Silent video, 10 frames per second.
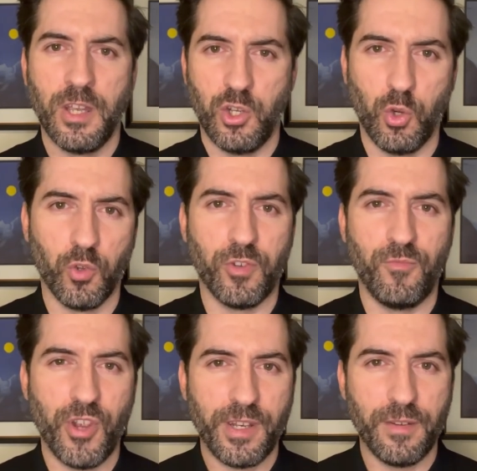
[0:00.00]
your
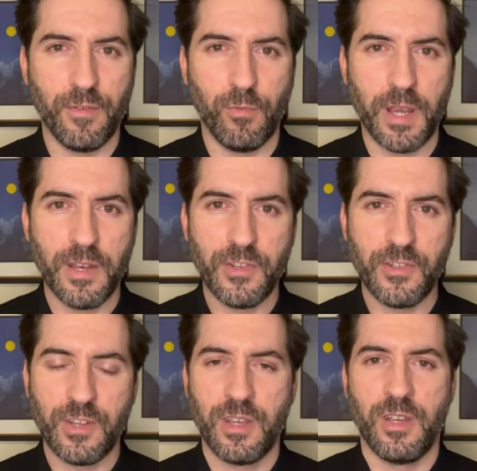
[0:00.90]
subjective
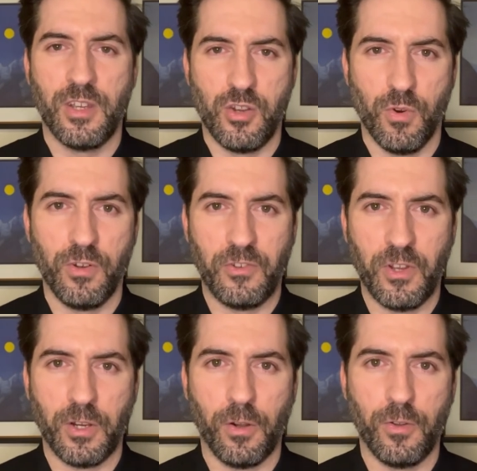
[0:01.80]
awareness, your own
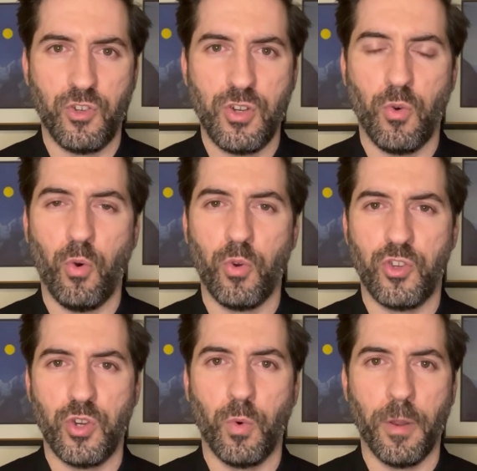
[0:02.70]
psychology, or
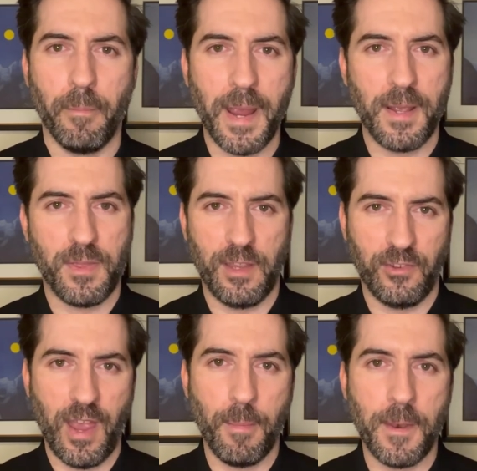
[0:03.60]
do you want to make
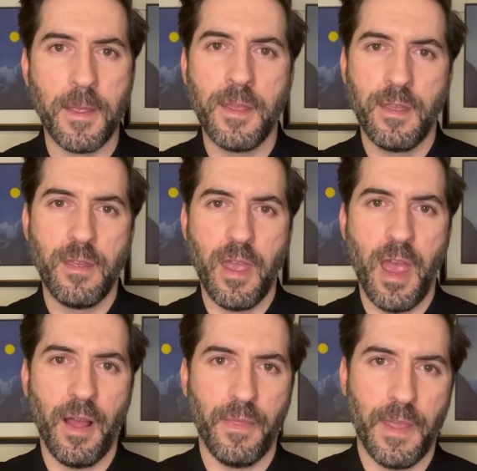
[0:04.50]
things happen
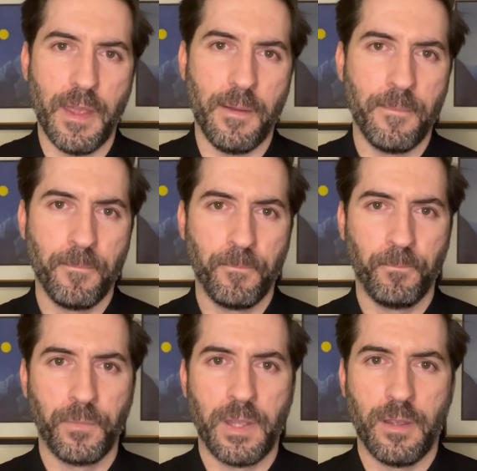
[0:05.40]
out there?
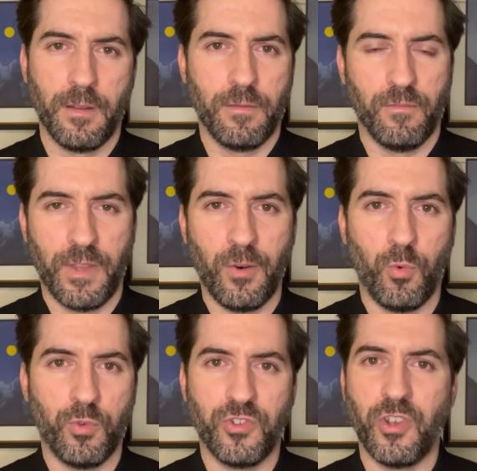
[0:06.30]
That
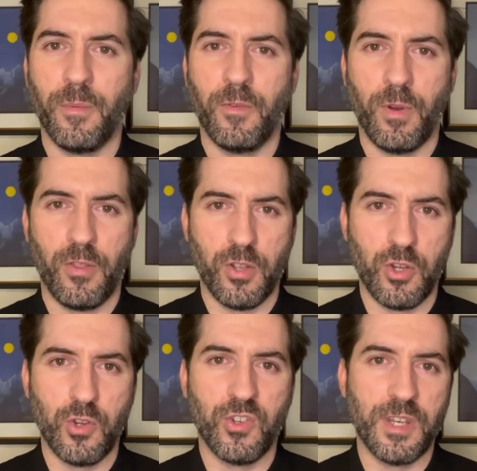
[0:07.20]
will determine whether
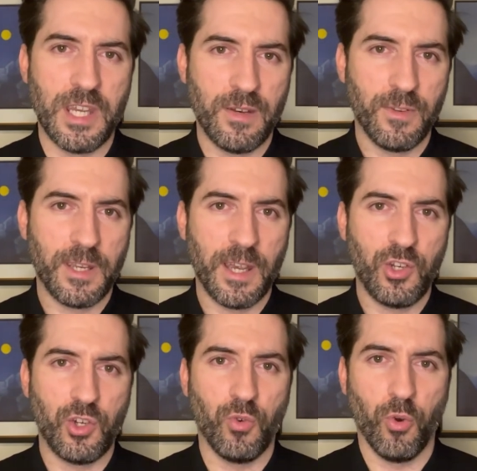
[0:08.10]
you use an
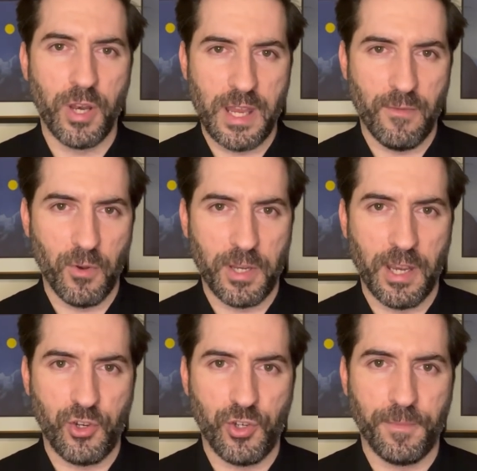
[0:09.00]
invocation or an
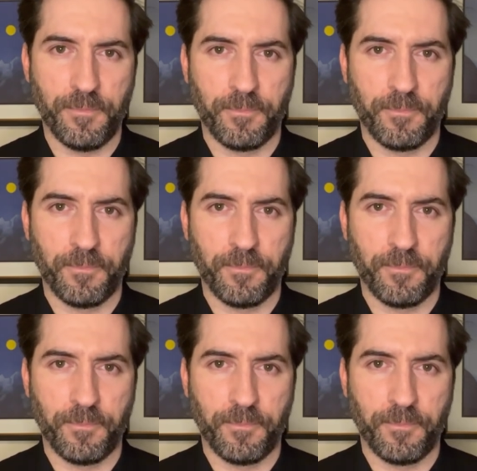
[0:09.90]
evocation.